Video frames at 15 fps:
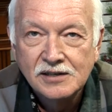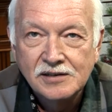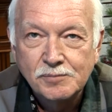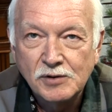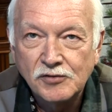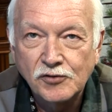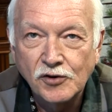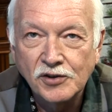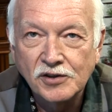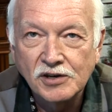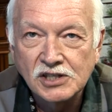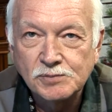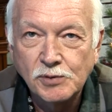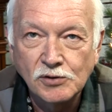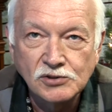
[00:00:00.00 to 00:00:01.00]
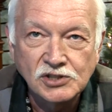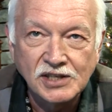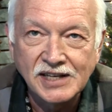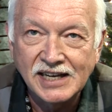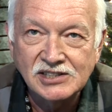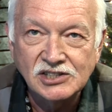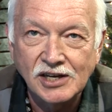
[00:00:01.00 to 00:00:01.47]
before they're exposed to
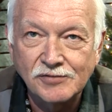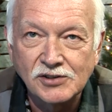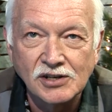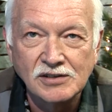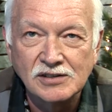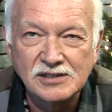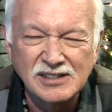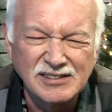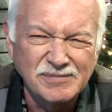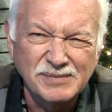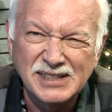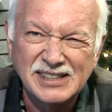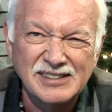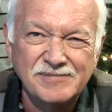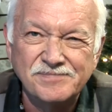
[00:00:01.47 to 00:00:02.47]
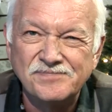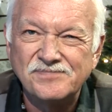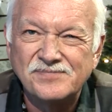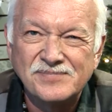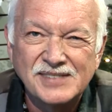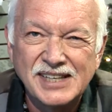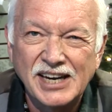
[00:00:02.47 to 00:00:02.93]
that stuff. Don't be
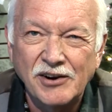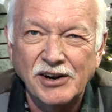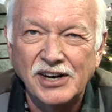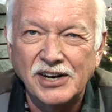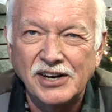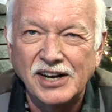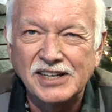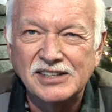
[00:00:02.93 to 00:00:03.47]
carrying it on.